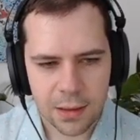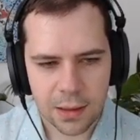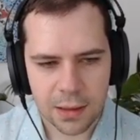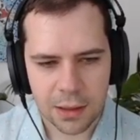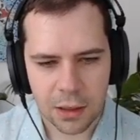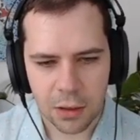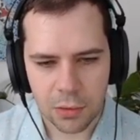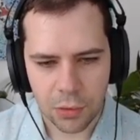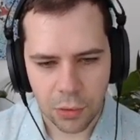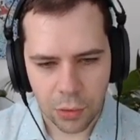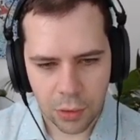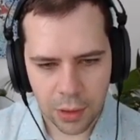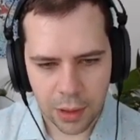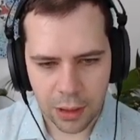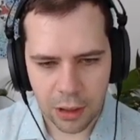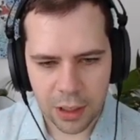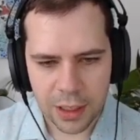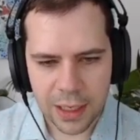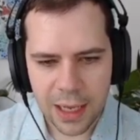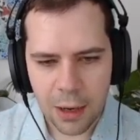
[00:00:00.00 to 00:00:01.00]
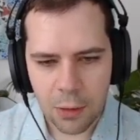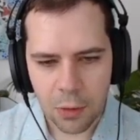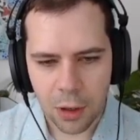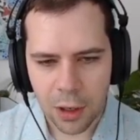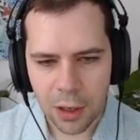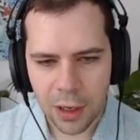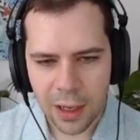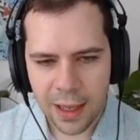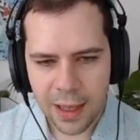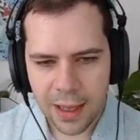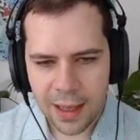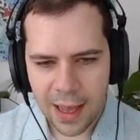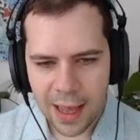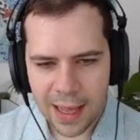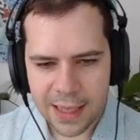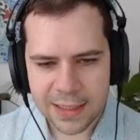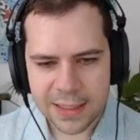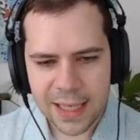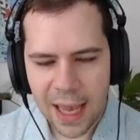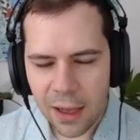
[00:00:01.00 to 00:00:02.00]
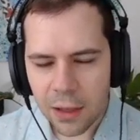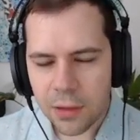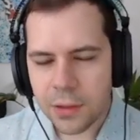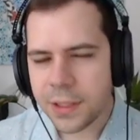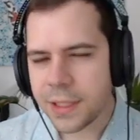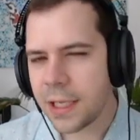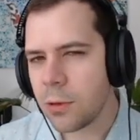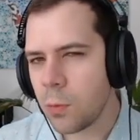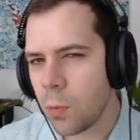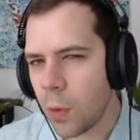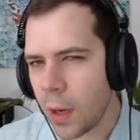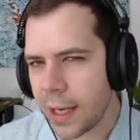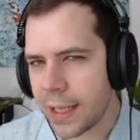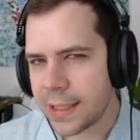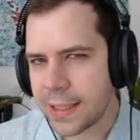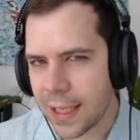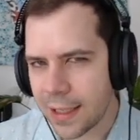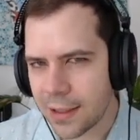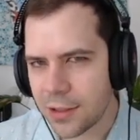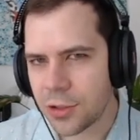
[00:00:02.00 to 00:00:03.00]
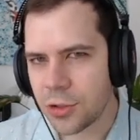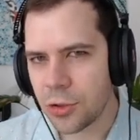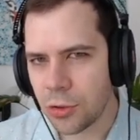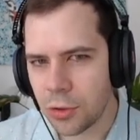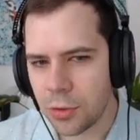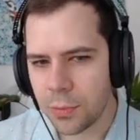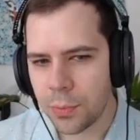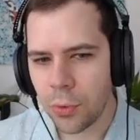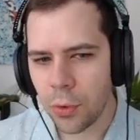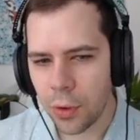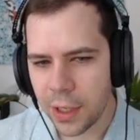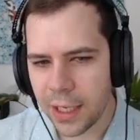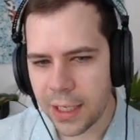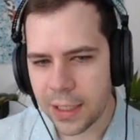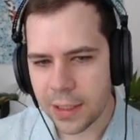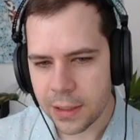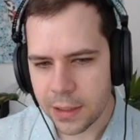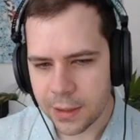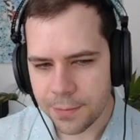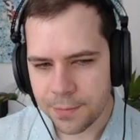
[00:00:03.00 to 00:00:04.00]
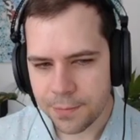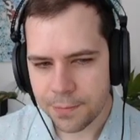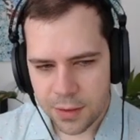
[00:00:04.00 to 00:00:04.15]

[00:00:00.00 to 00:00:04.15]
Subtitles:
in our local area network and tells it what its external port is.